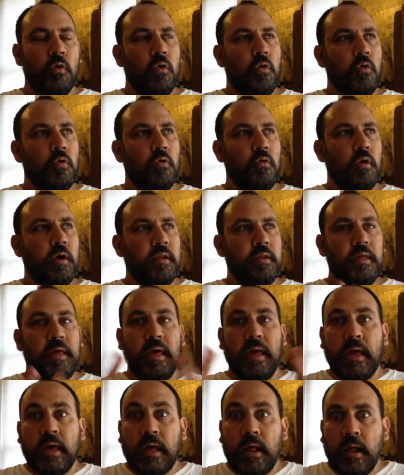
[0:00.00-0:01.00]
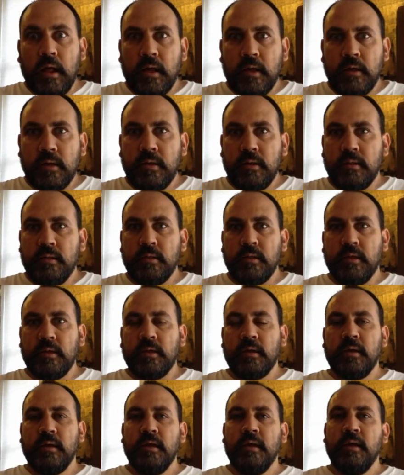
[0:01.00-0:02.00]
or an era in
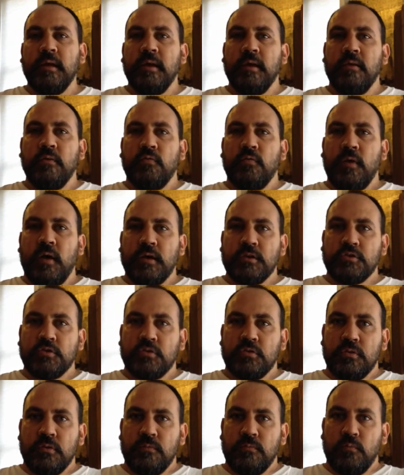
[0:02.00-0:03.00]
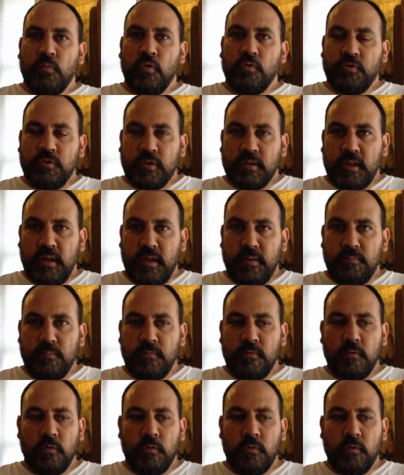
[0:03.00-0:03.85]
the fashion in modern times.